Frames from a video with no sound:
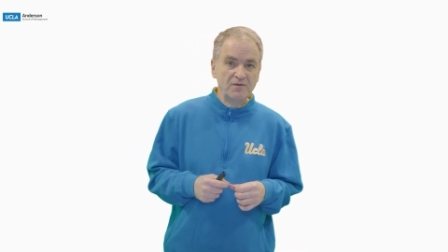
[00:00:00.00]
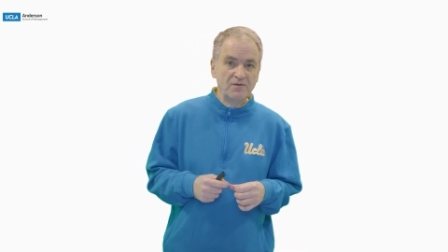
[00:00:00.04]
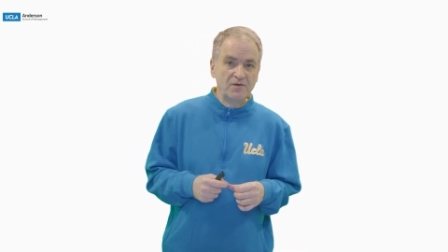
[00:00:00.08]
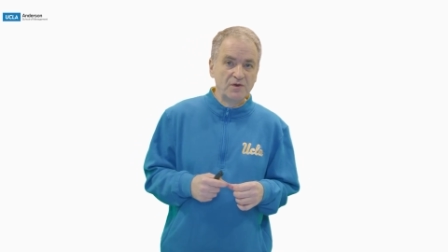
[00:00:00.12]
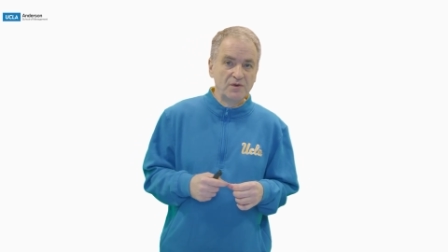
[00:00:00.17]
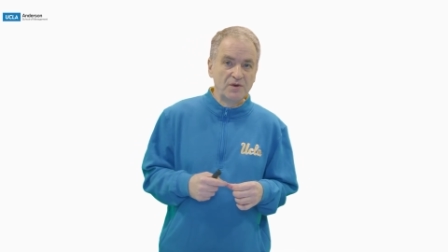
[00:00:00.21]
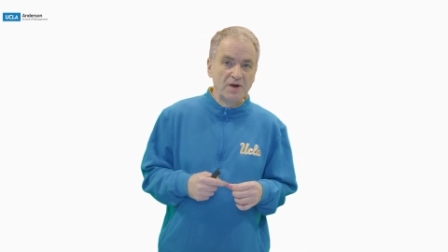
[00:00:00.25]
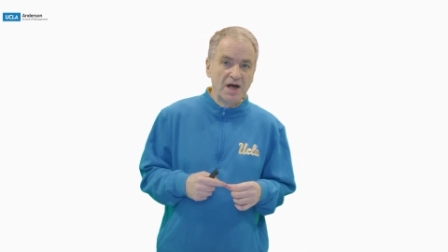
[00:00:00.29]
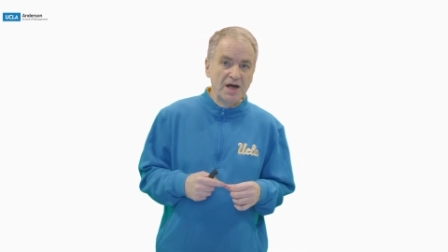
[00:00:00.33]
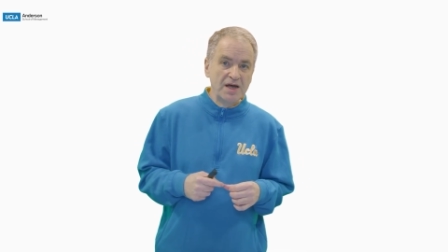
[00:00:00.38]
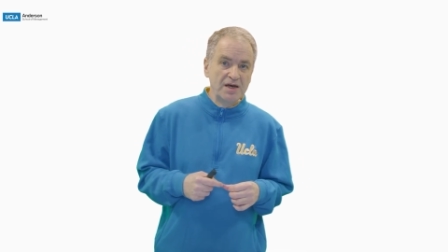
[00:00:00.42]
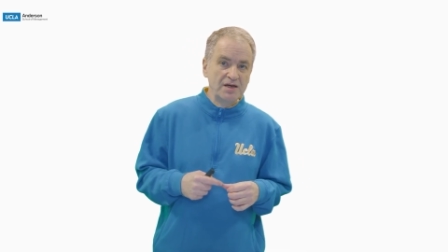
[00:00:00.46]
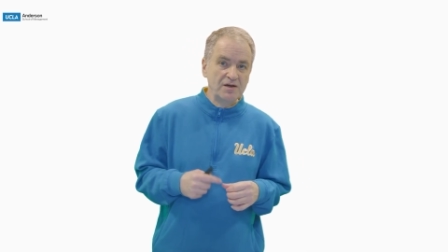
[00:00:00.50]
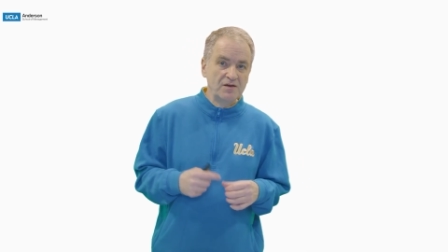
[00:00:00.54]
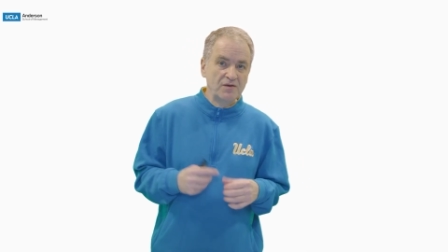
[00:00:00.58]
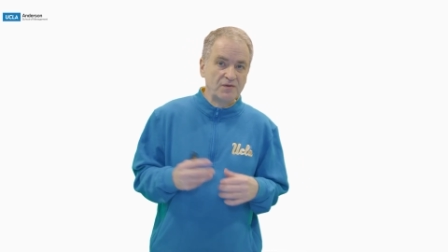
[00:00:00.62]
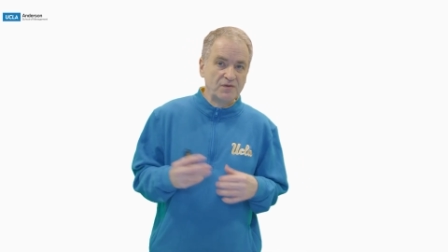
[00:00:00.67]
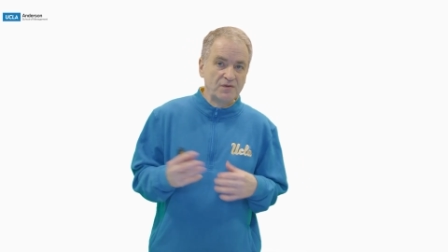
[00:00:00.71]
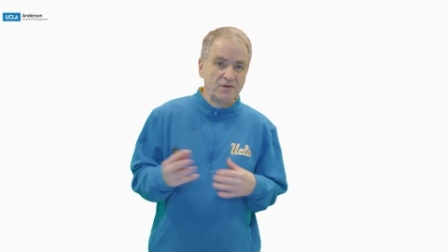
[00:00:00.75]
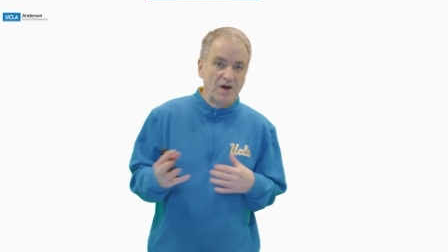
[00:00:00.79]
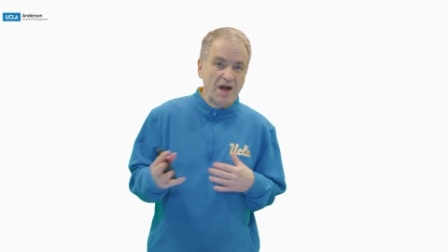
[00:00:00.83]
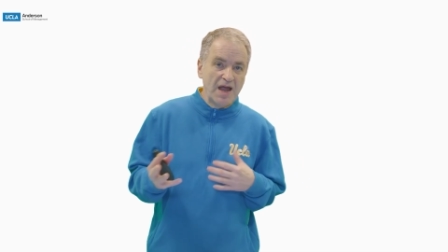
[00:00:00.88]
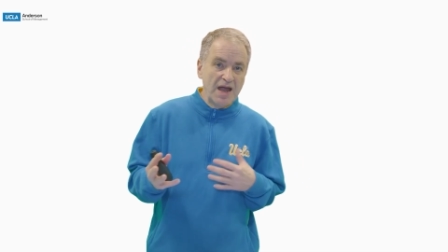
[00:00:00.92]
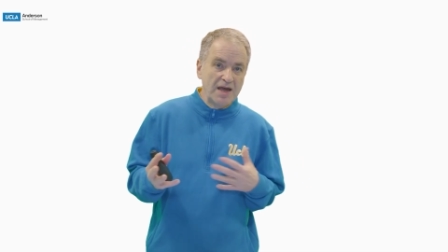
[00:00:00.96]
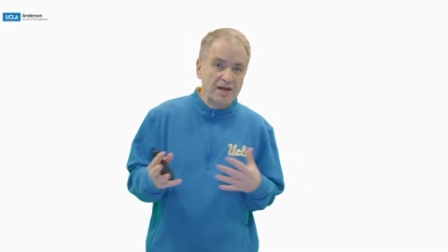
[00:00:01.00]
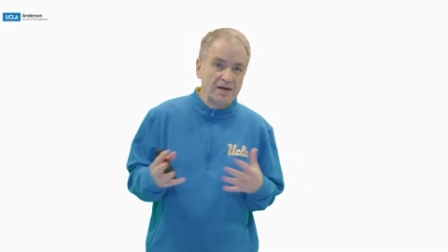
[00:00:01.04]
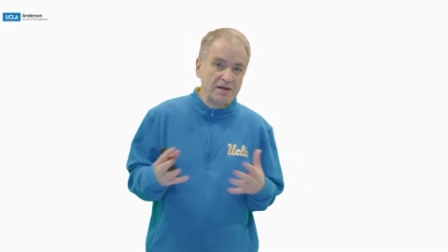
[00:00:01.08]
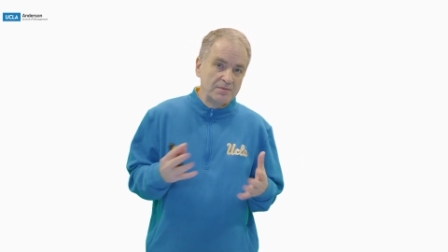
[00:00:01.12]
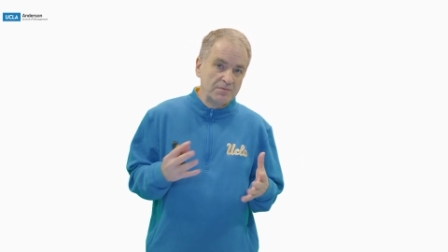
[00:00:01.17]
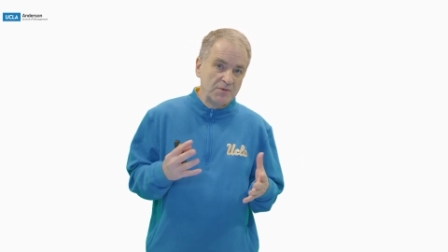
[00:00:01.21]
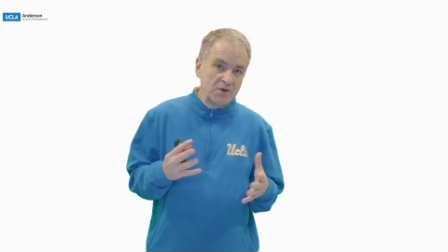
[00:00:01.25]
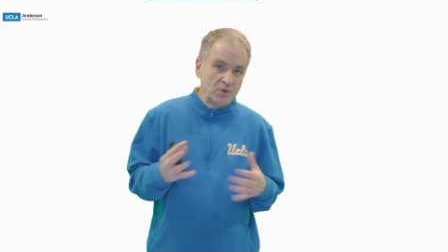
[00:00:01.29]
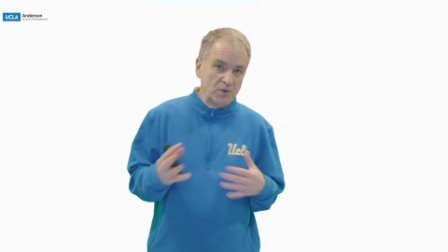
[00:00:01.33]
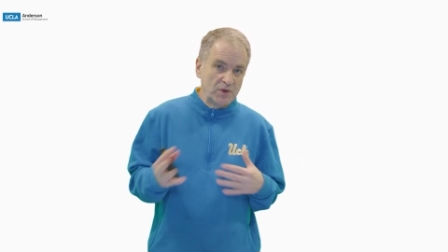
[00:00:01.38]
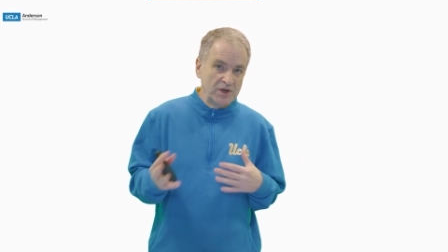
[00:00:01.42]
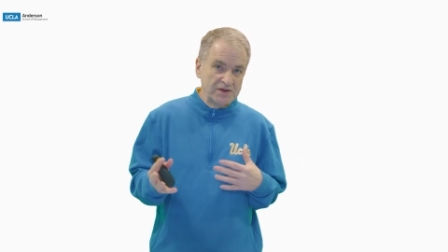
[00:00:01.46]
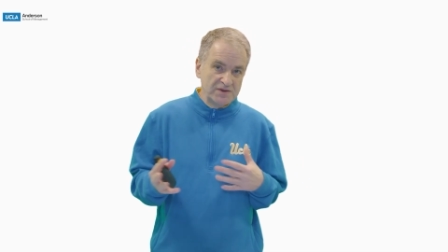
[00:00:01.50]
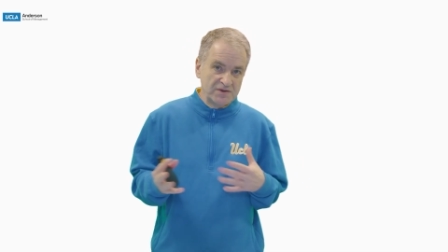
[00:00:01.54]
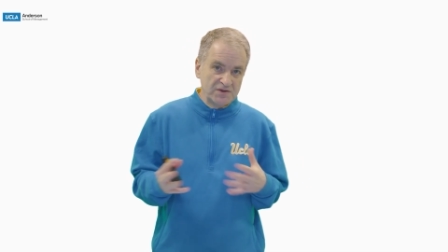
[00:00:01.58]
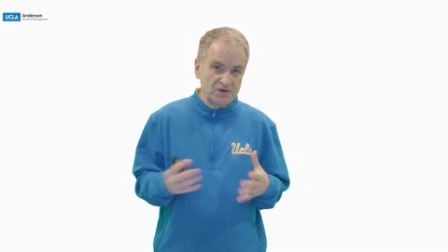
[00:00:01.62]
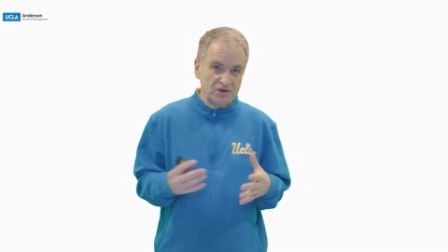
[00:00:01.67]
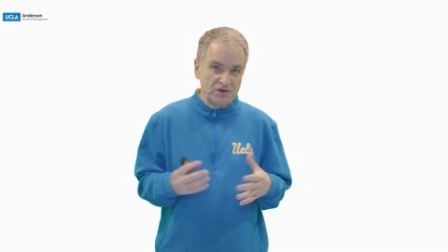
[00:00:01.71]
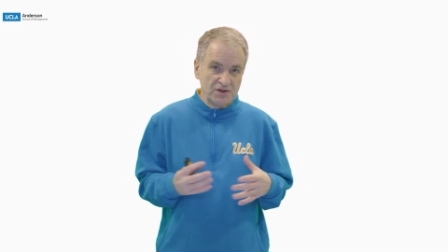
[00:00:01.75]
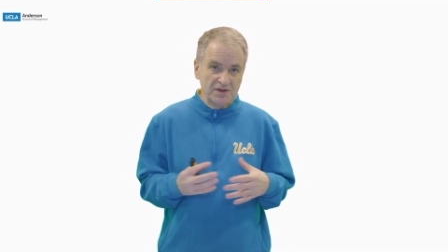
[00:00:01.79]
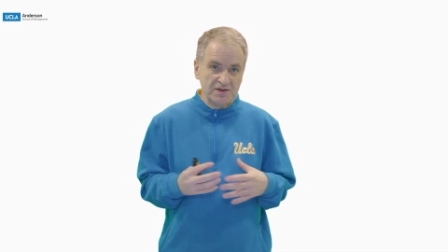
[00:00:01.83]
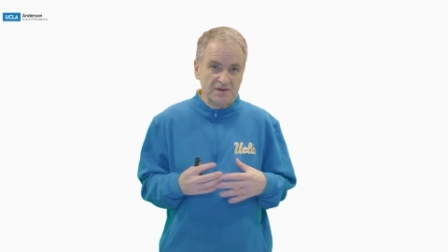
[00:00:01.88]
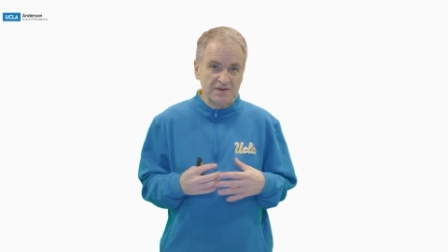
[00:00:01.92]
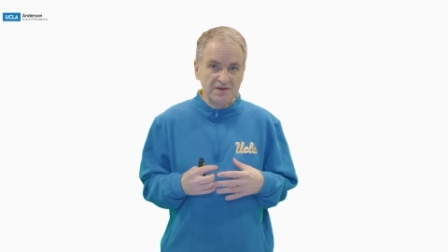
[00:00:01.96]
variety of random
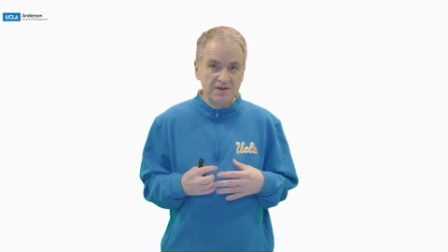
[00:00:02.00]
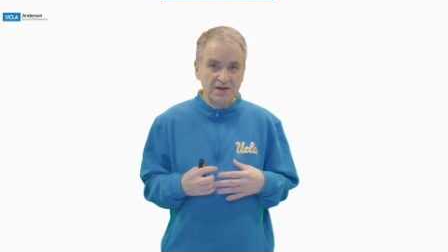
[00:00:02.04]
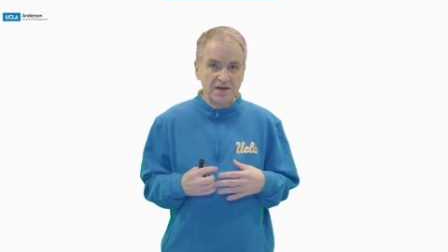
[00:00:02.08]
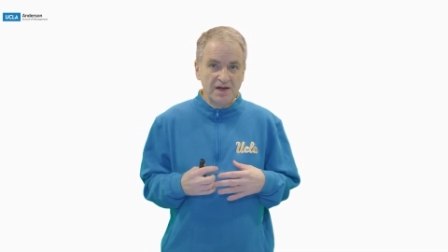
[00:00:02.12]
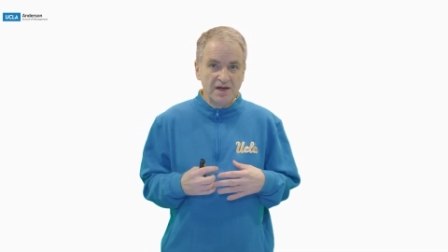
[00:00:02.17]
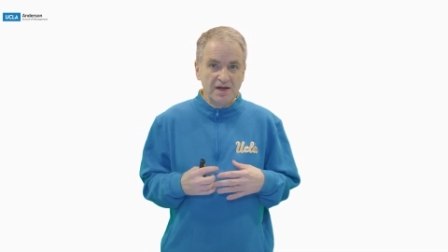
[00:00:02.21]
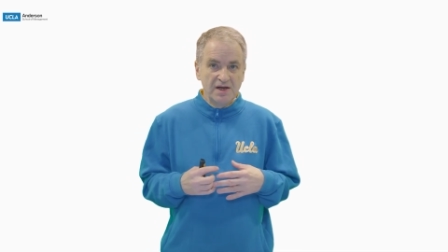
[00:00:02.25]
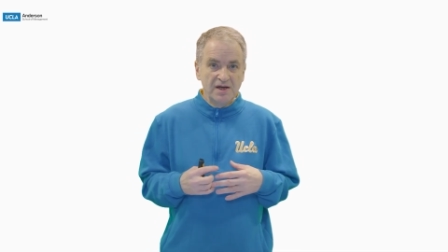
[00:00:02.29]
questions